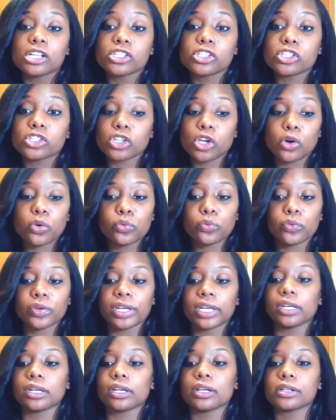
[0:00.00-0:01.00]
So
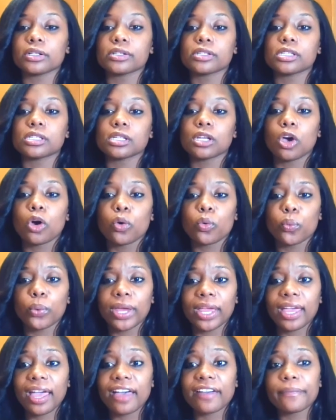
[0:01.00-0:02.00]
readers,
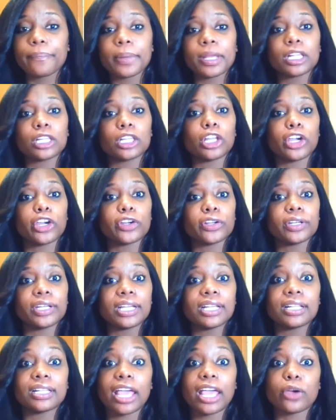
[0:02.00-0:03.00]
we have been
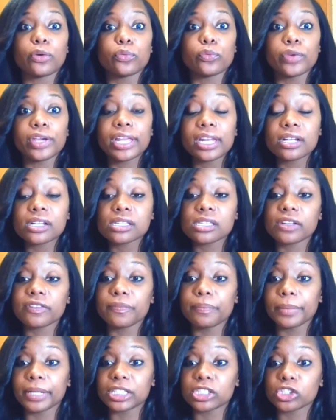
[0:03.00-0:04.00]
learning that readers
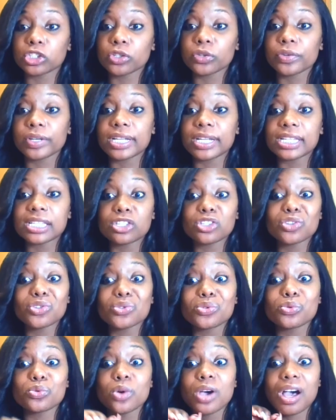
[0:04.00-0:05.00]
of mysteries
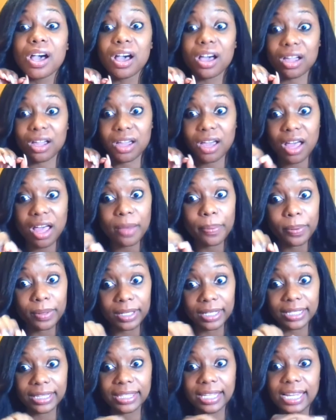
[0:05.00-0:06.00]
do a
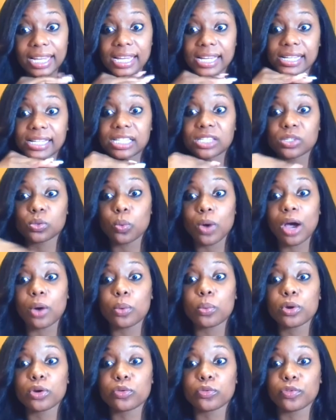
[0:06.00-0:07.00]
couple of things
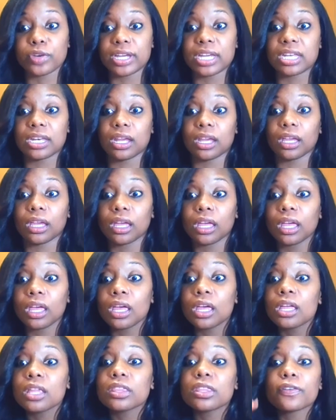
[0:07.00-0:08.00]
while we're reading.
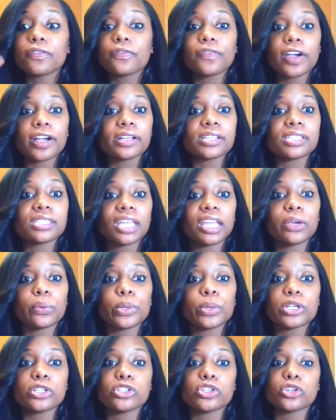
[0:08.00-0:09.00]
The first
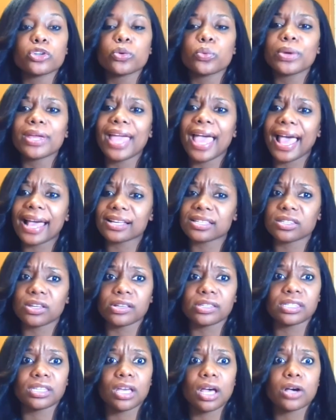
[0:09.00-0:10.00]
thing we do, we ask
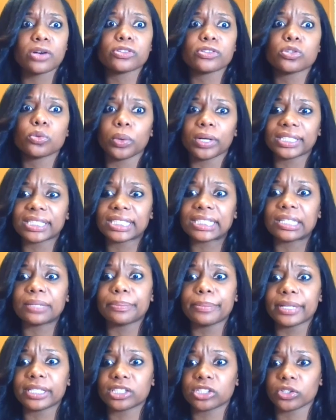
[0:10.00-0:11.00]
ourselves, what's the
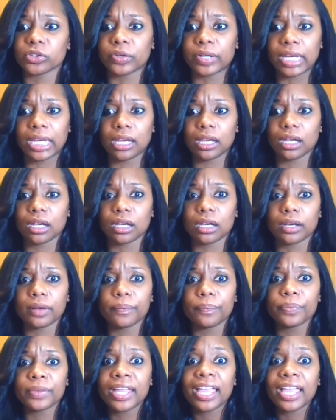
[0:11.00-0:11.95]
mystery here?